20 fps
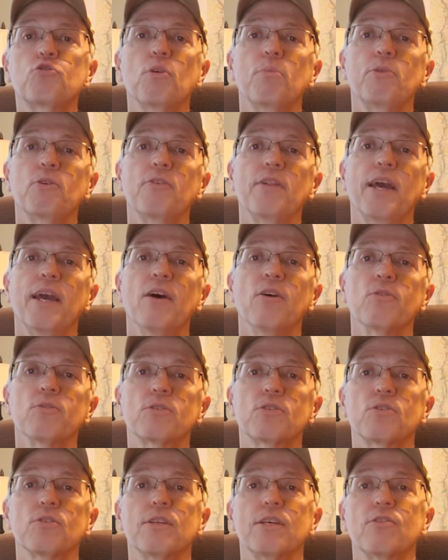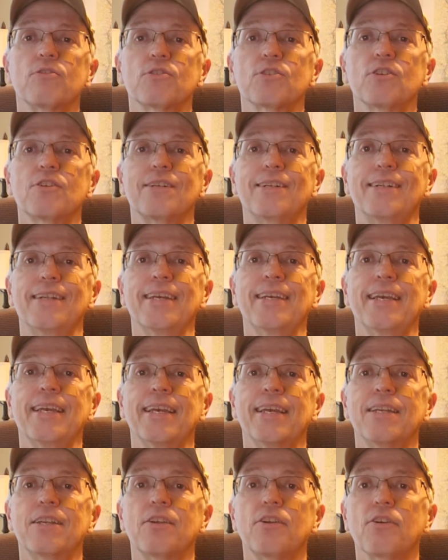trim your nails so they don't start
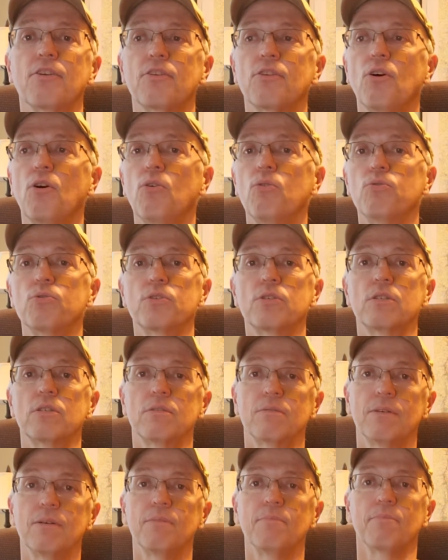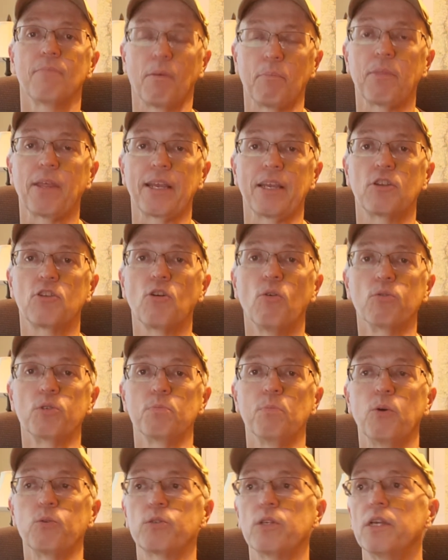digging into your toes. I'm thinking toes
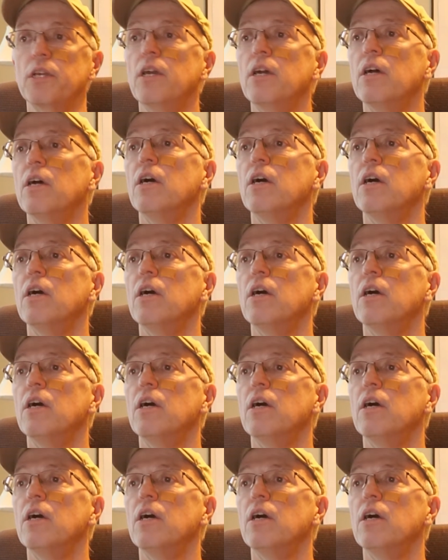mostly.